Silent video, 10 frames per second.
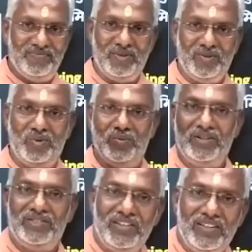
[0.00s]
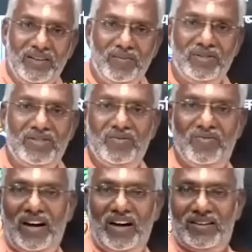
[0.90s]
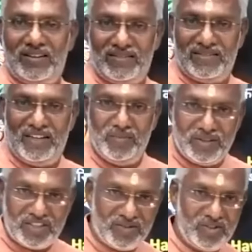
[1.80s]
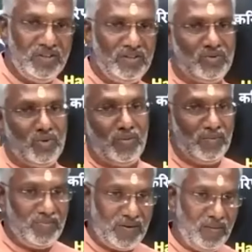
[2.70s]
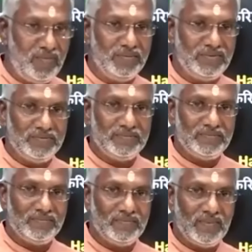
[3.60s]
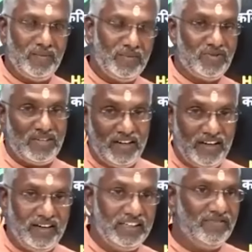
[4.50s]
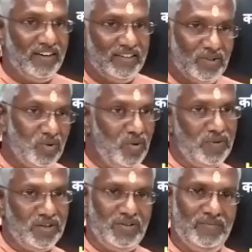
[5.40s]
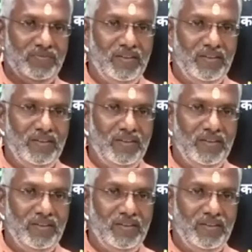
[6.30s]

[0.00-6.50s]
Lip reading: The guru means he must have walked and he must have seen so many problems. He must have studied, reflected so much.